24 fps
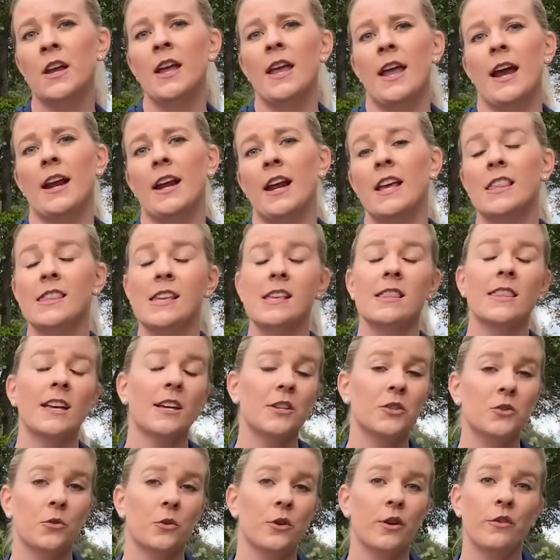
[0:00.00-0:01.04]
And I think that's
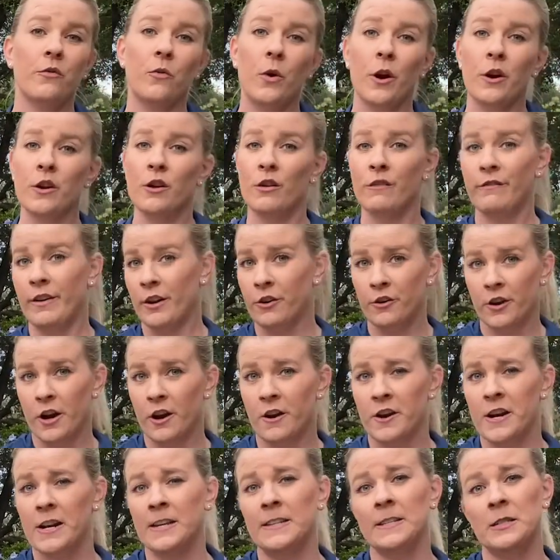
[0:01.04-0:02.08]
sort of where your
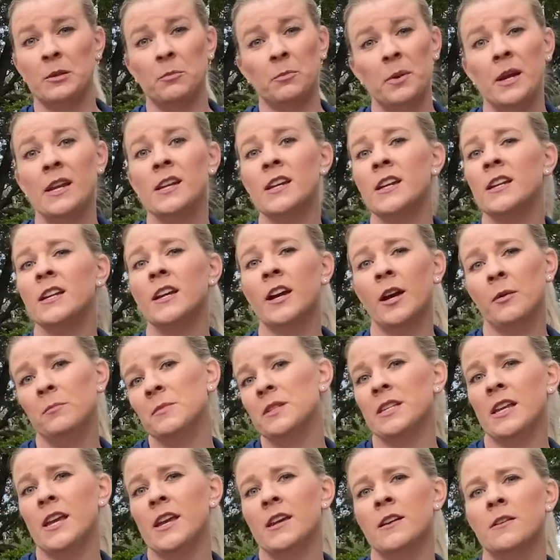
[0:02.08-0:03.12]
veterinarian's opinion comes
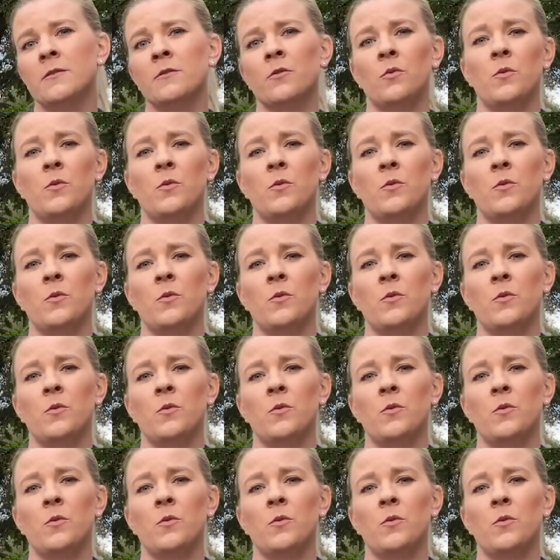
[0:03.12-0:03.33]
in.